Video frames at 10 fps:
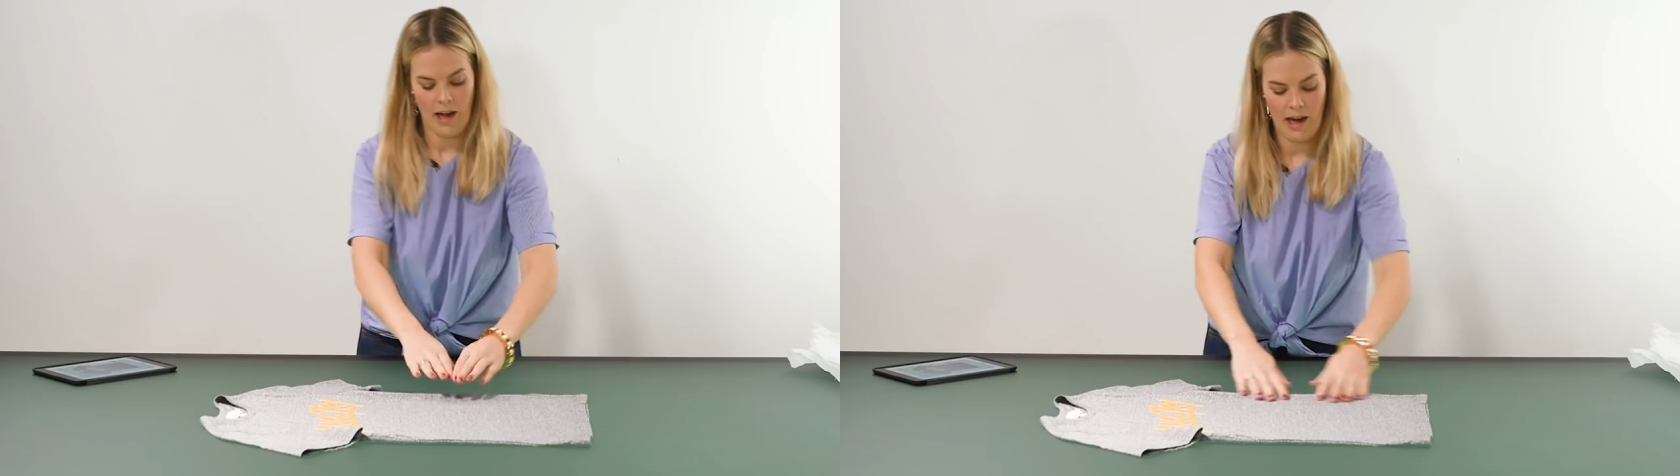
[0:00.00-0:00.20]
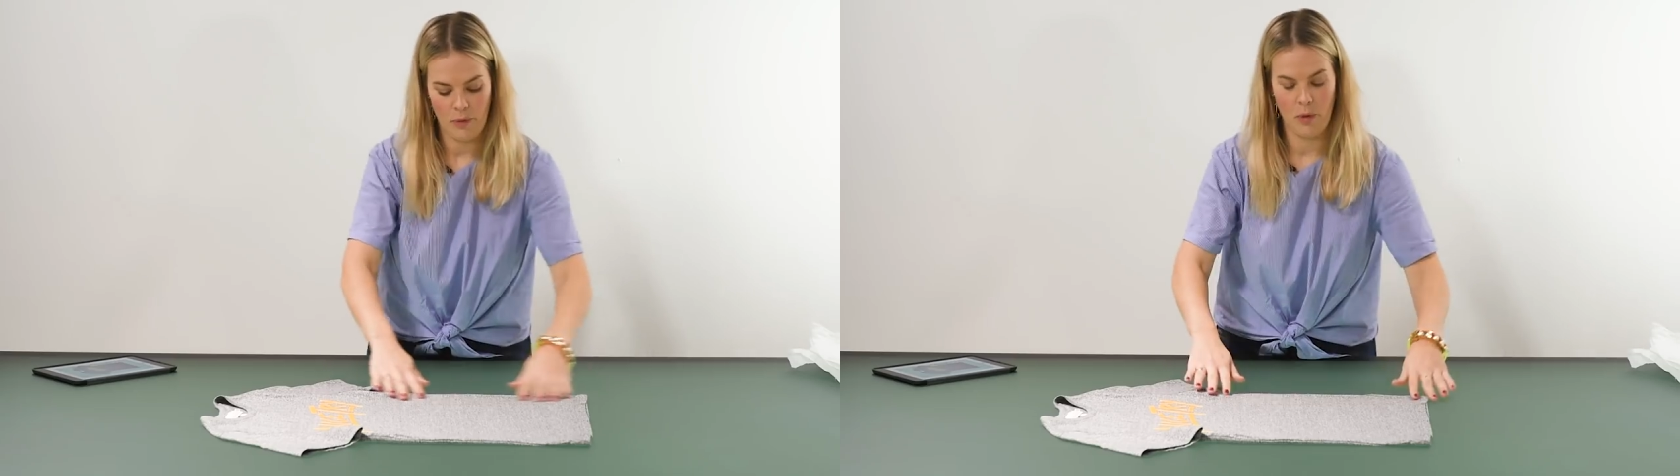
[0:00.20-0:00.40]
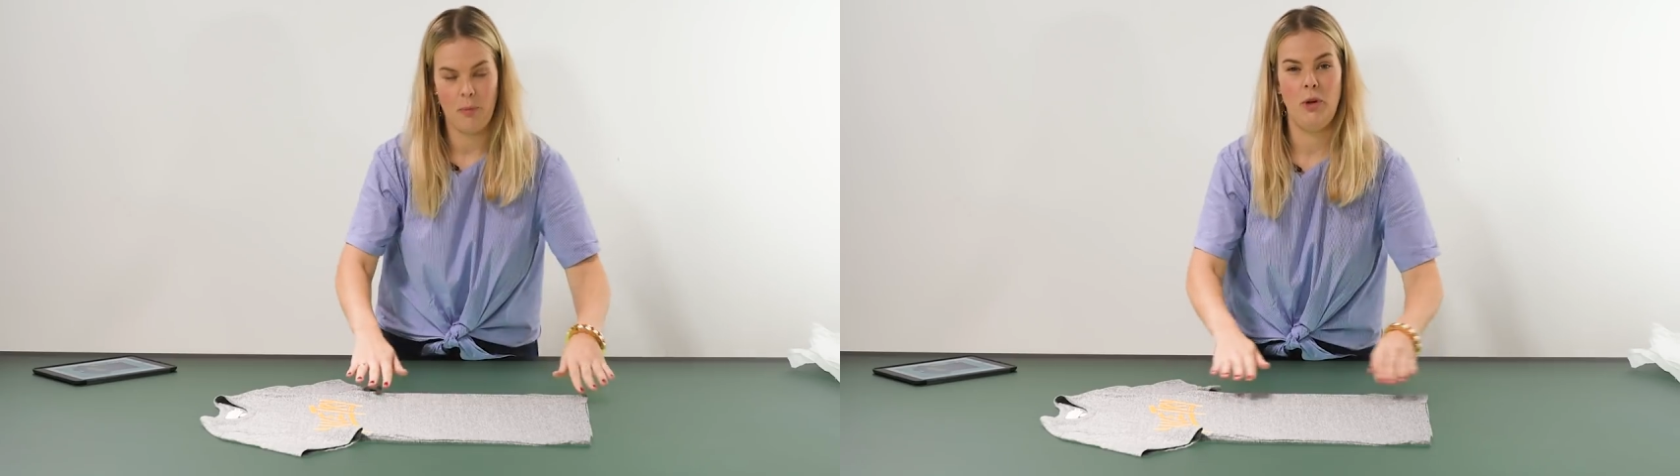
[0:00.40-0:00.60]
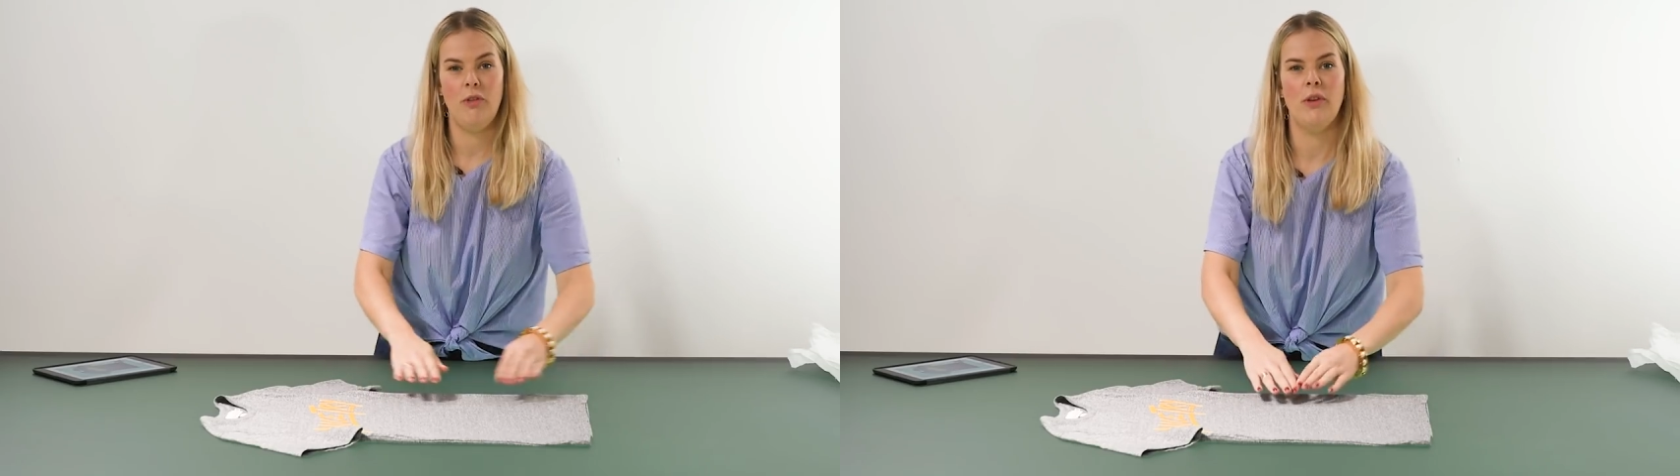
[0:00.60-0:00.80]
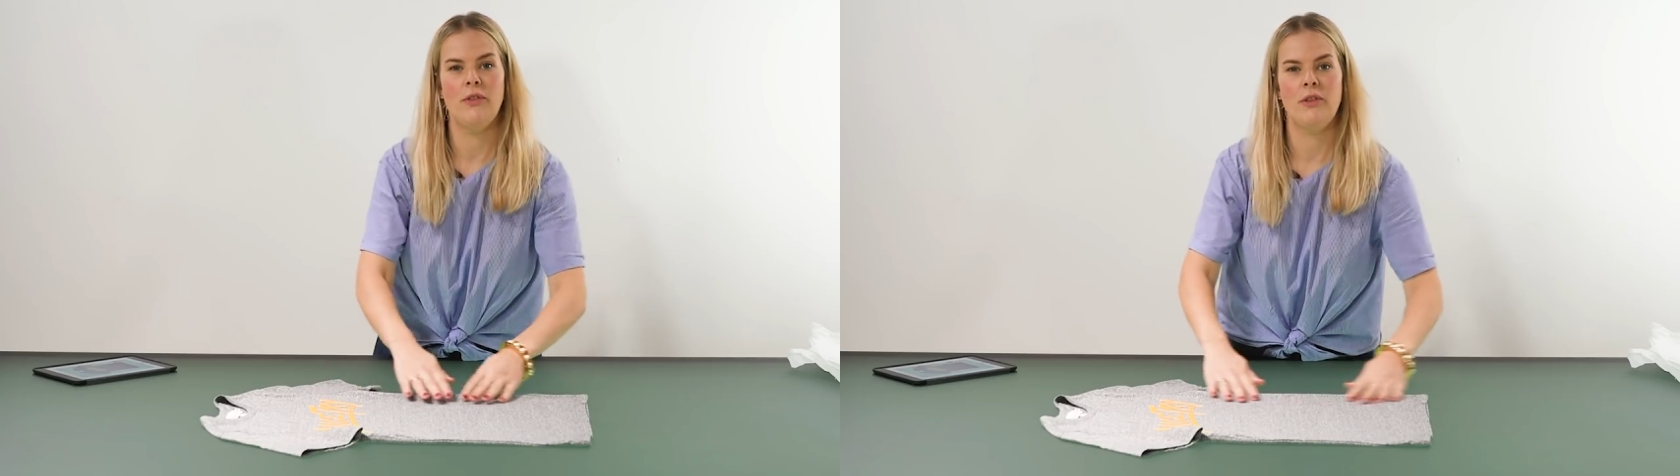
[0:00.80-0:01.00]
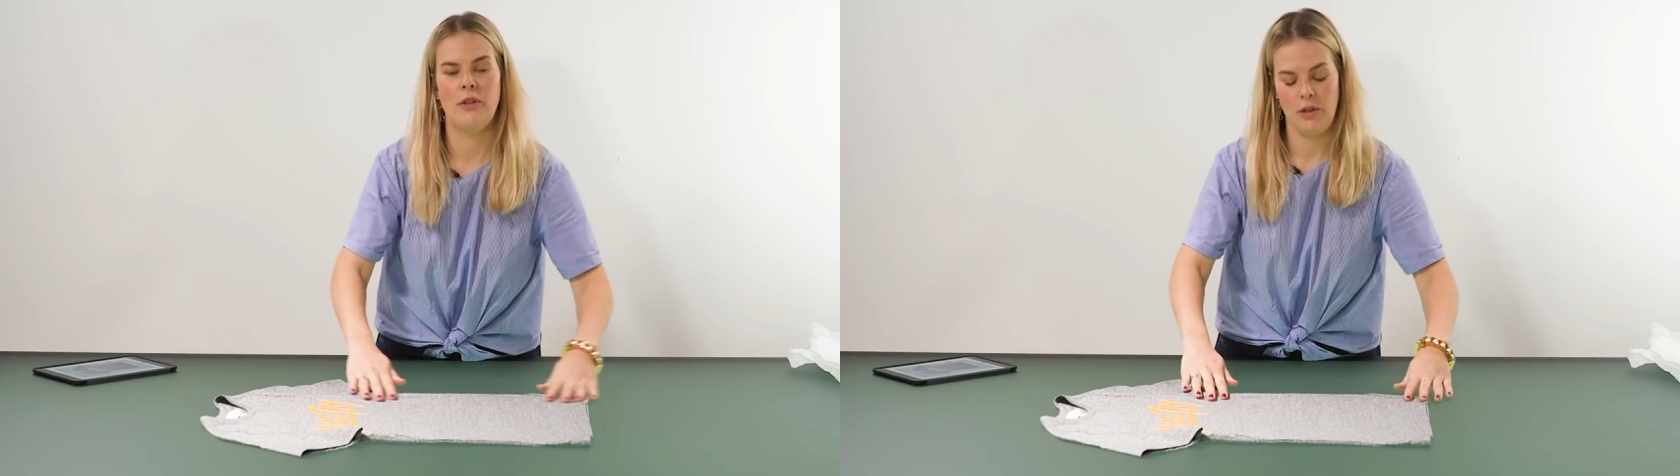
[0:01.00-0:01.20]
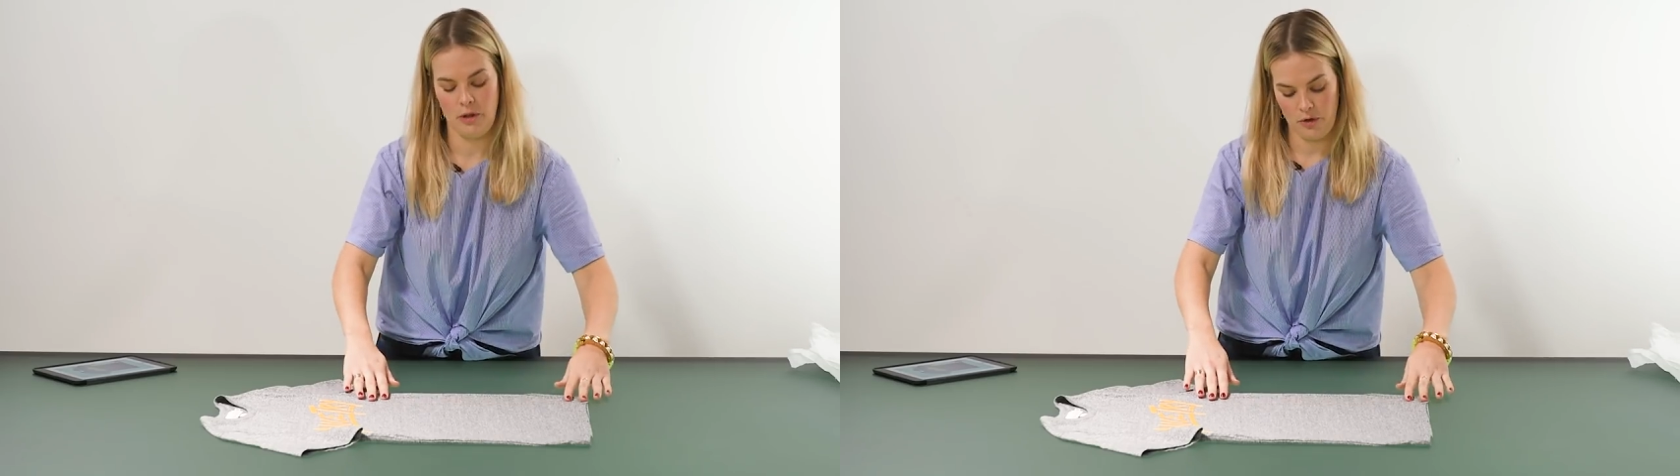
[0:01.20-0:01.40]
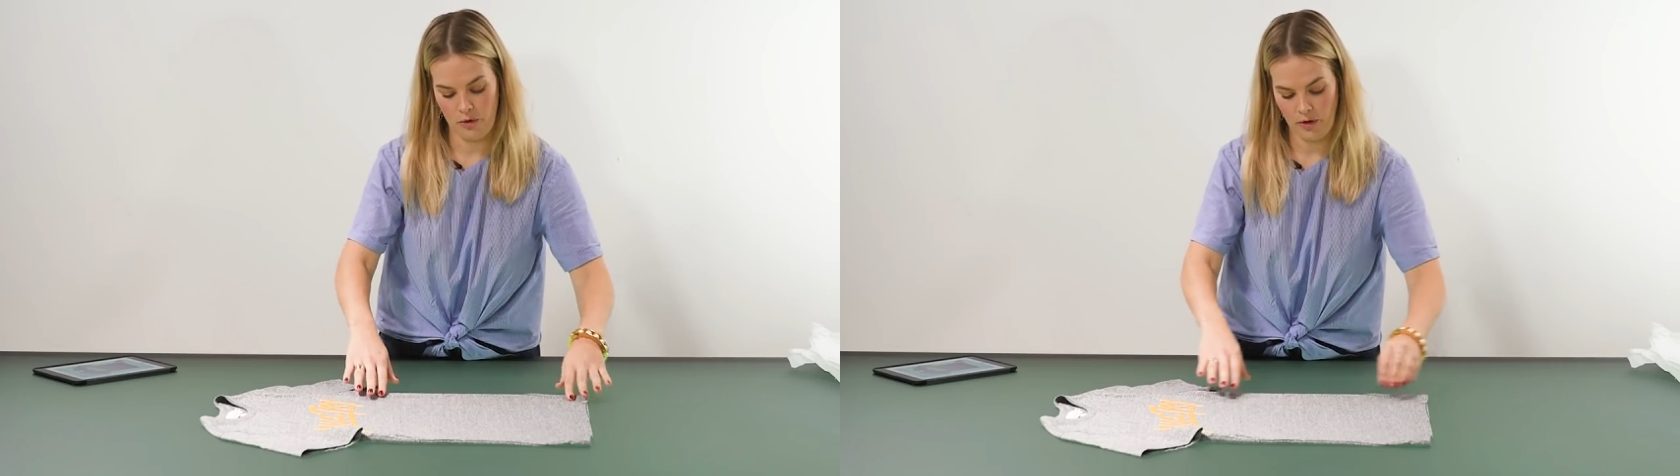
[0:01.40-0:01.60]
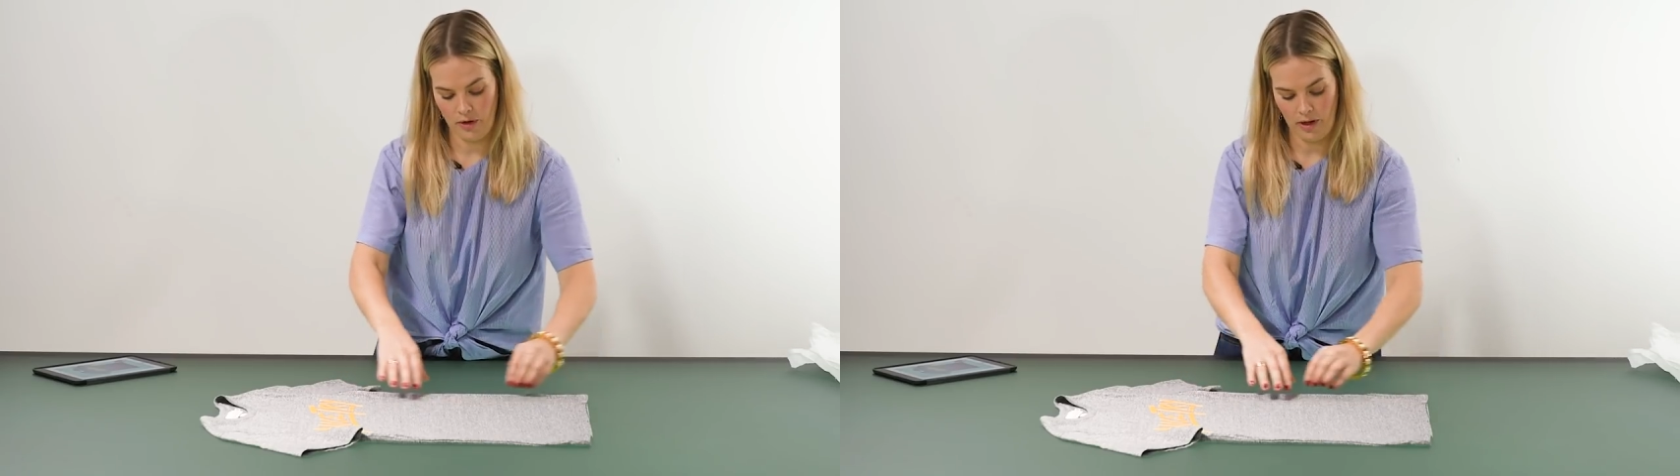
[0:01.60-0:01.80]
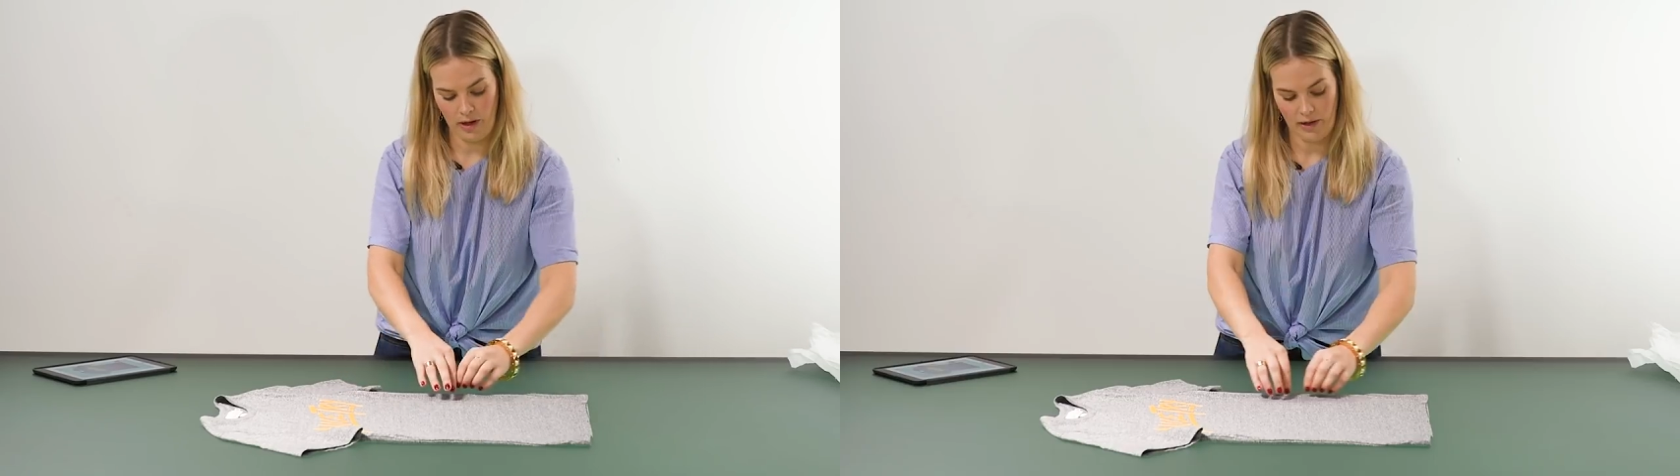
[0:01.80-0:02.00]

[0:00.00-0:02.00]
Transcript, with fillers: I would move on to